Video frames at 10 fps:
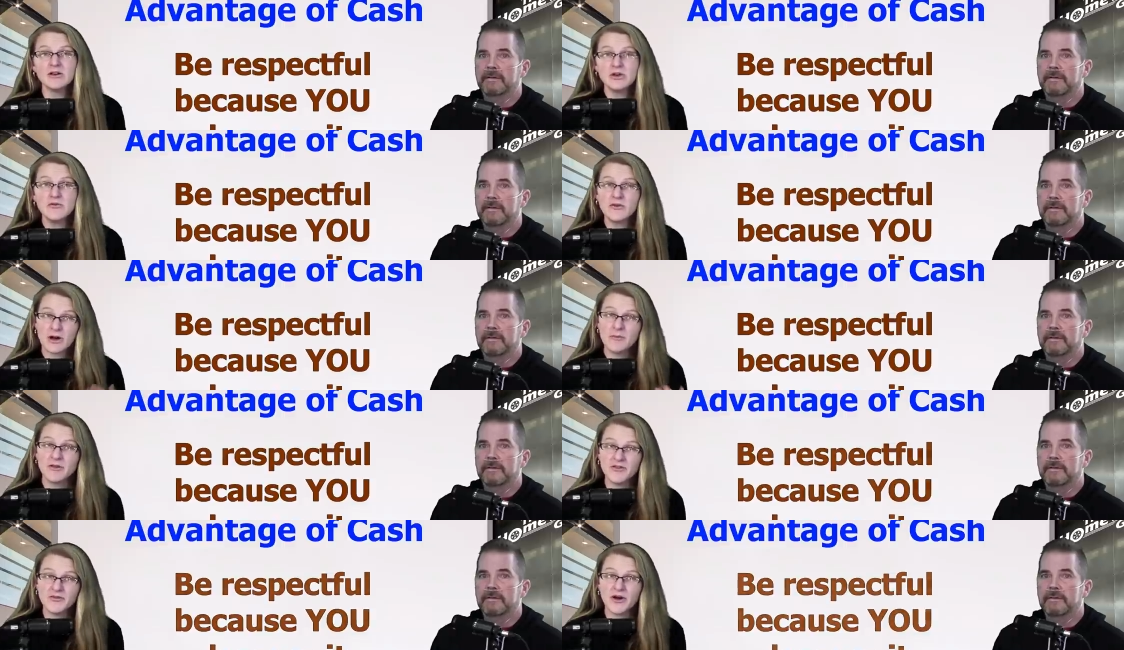Speaker 1: You've come
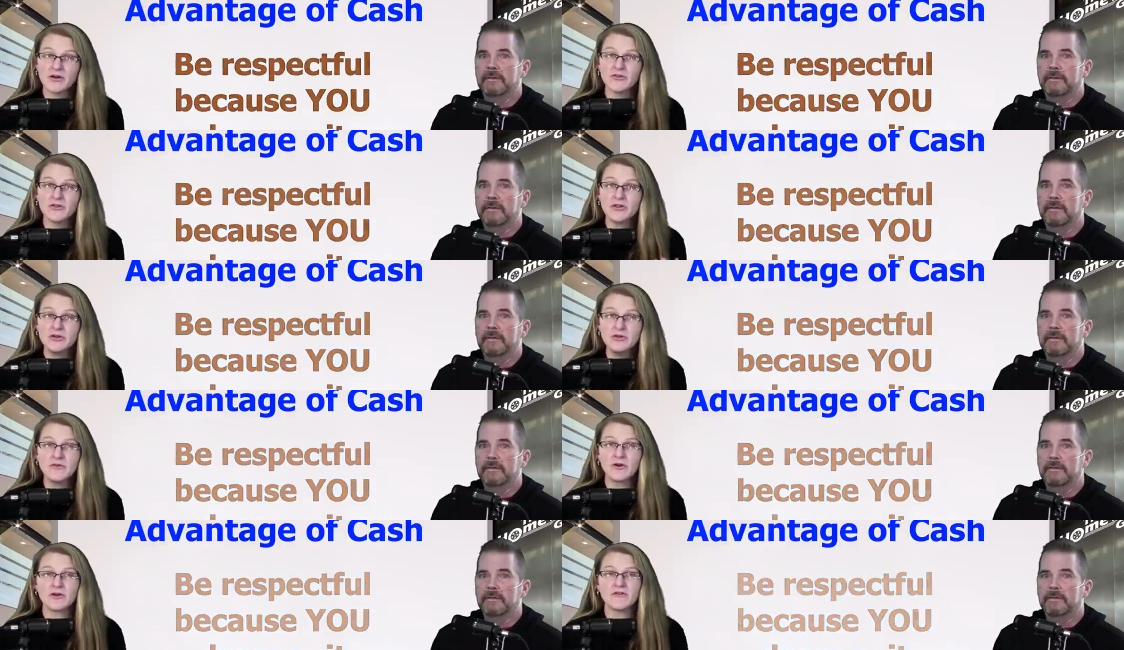this far, so you've
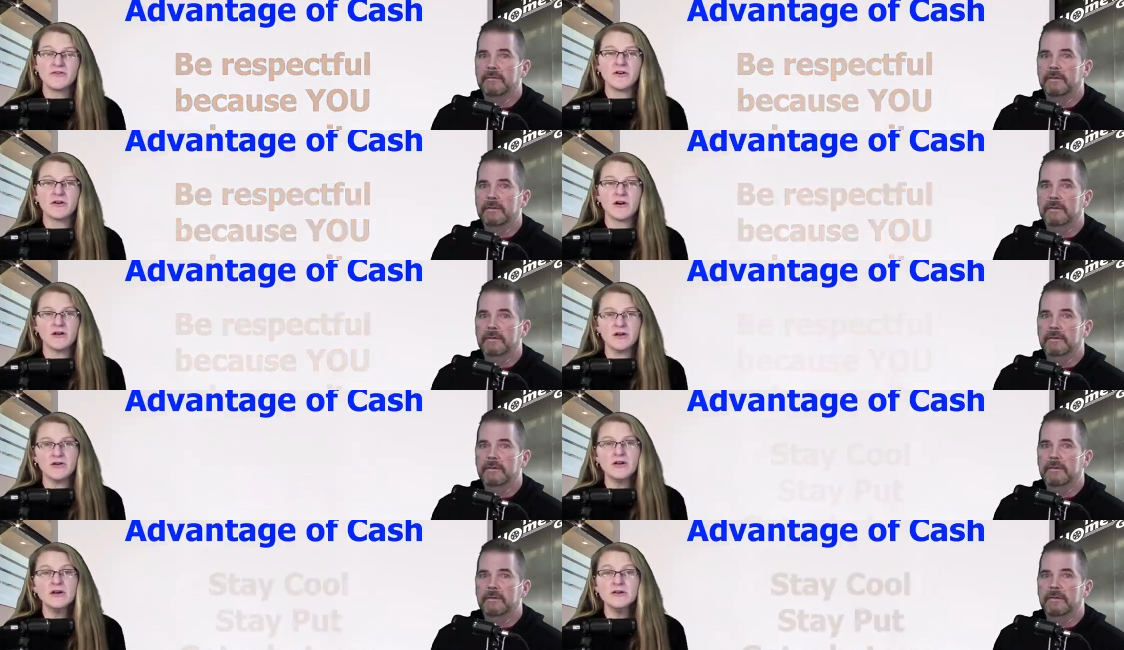earned a fair car
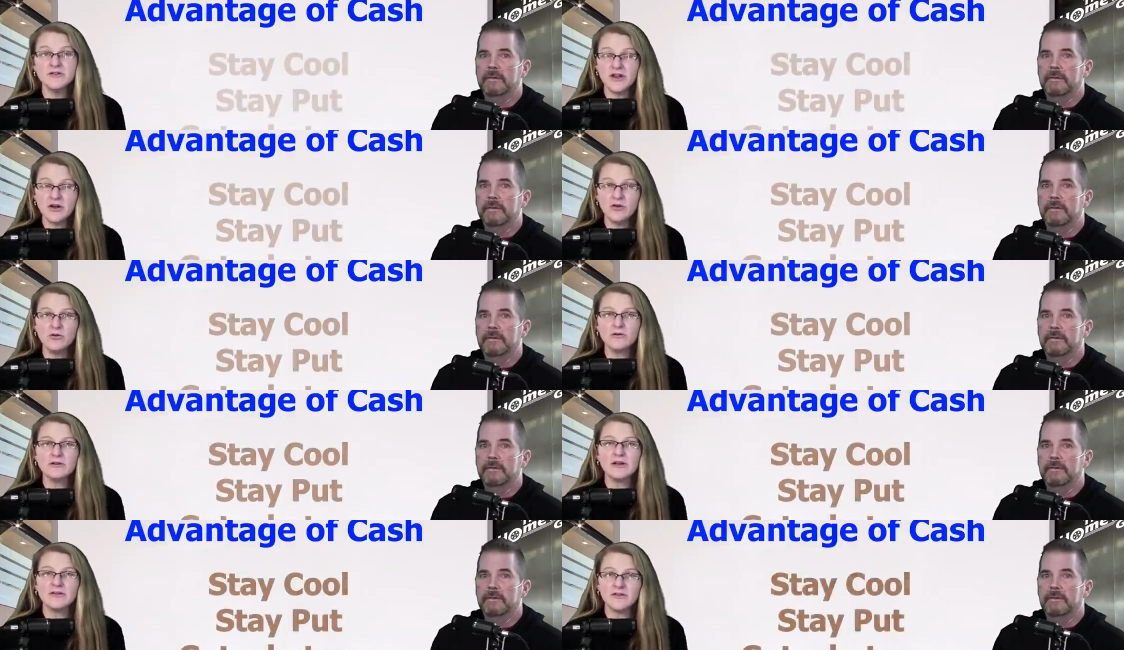deal. Stay cool
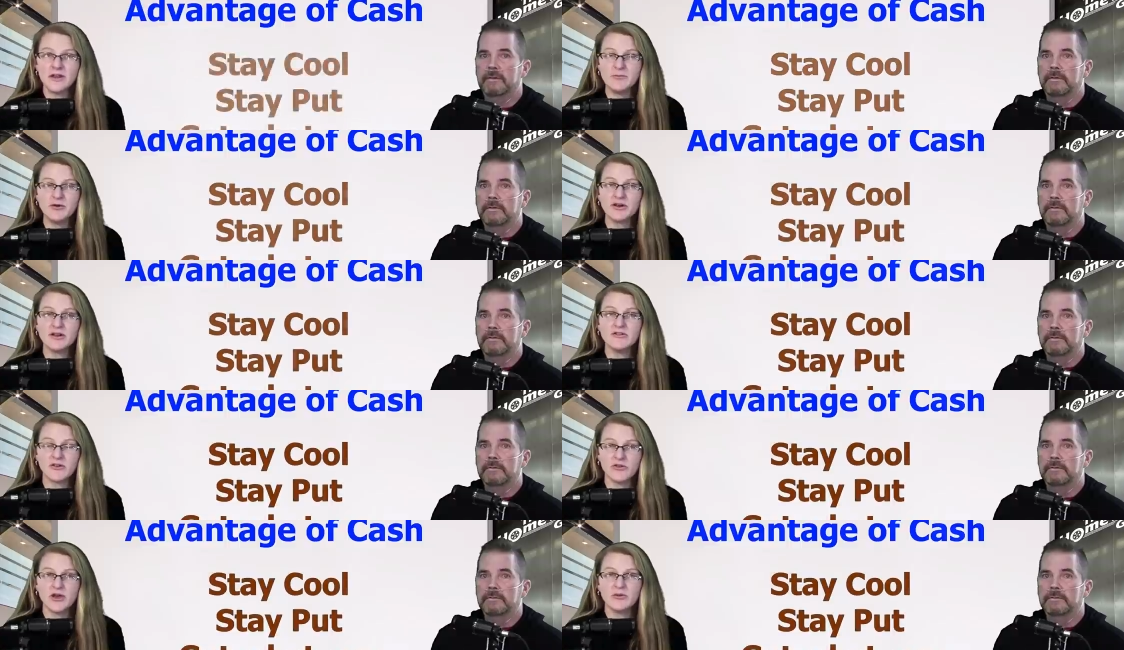and stay put until
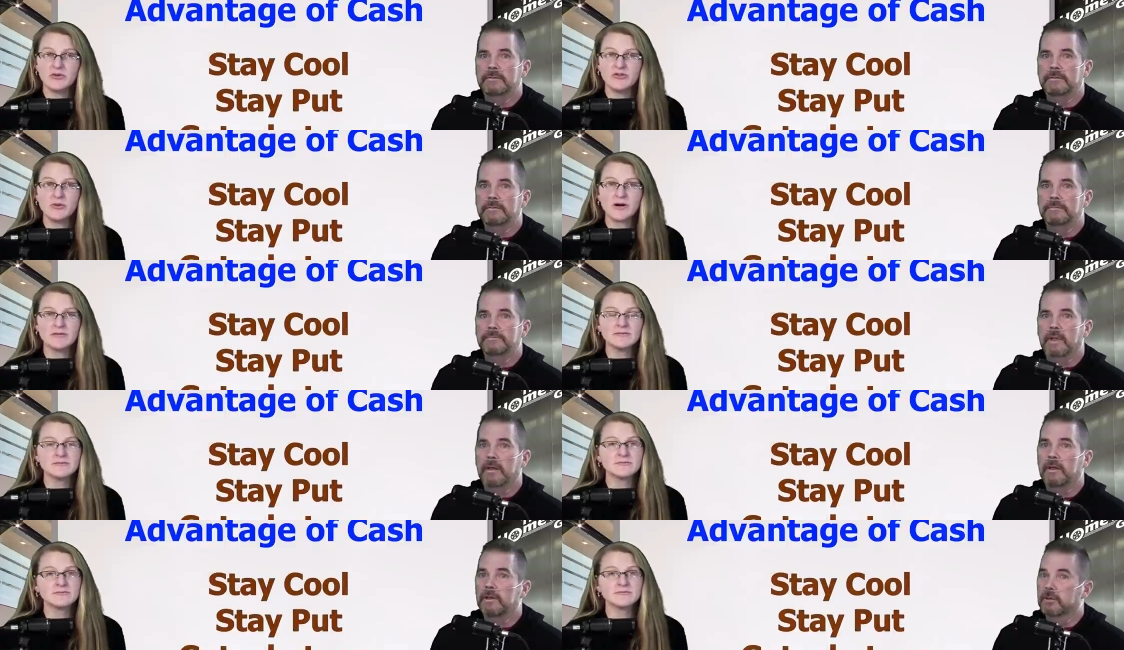you get what you want.
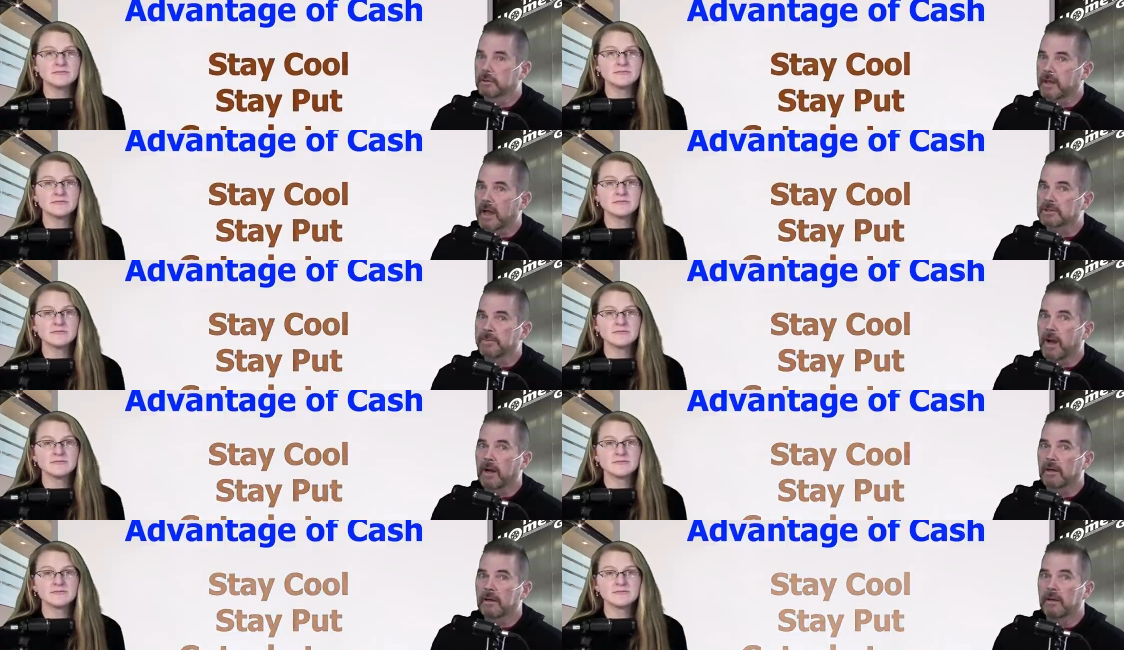
Speaker 2: You're a cash
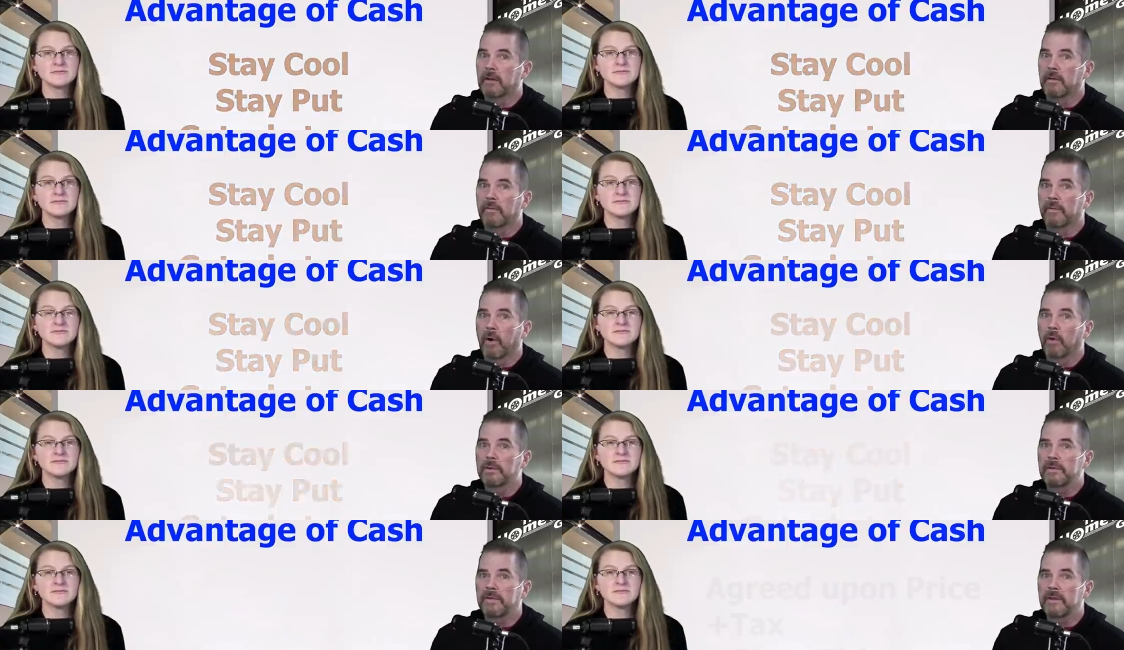buyer. The
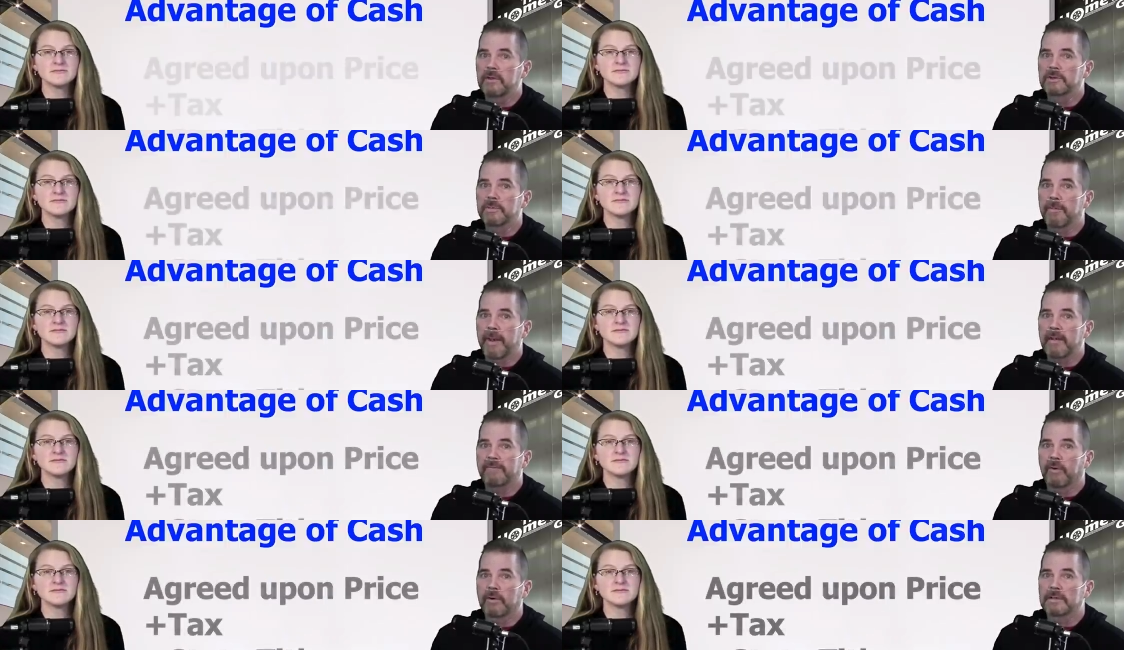only thing you should be paying
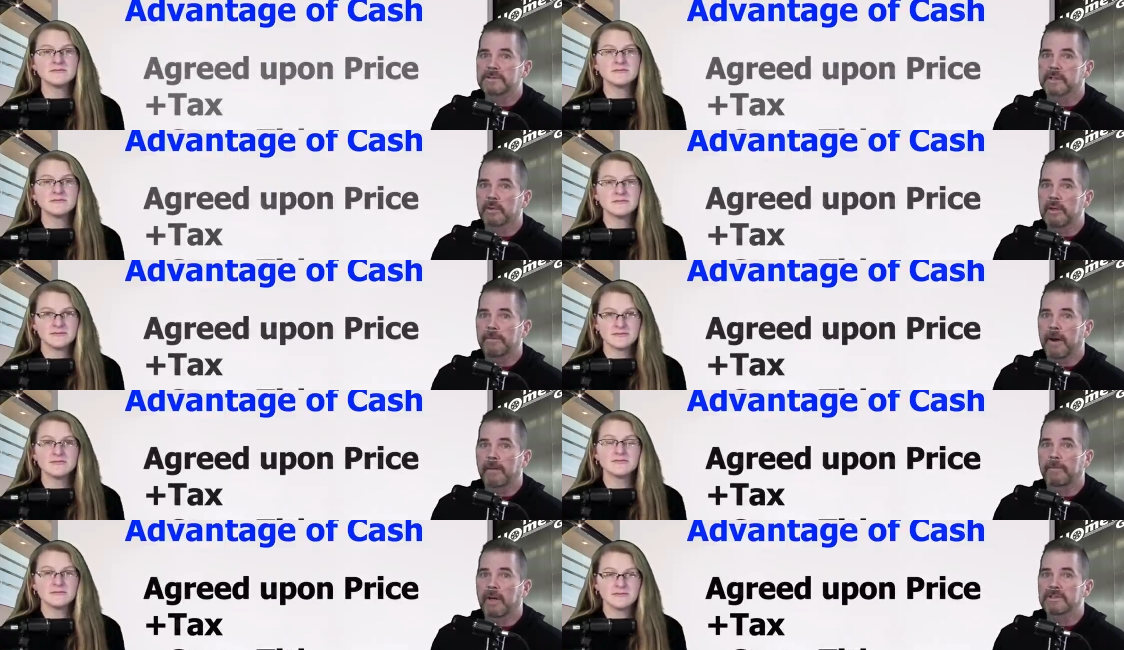for is the agreed
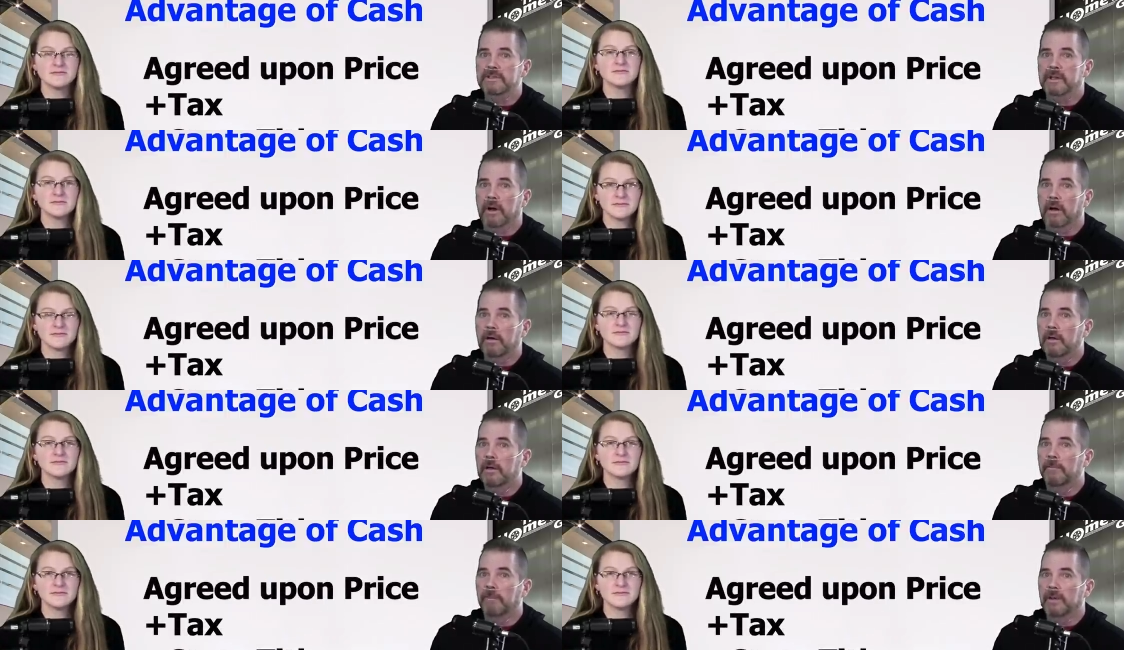upon price of the car
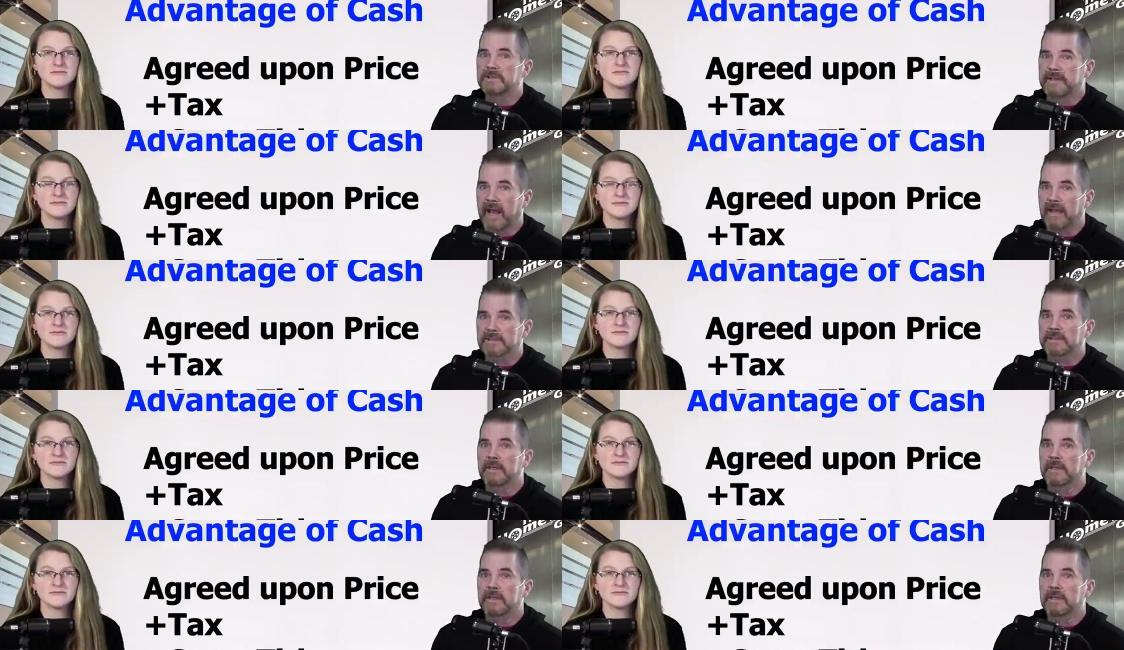plus tax,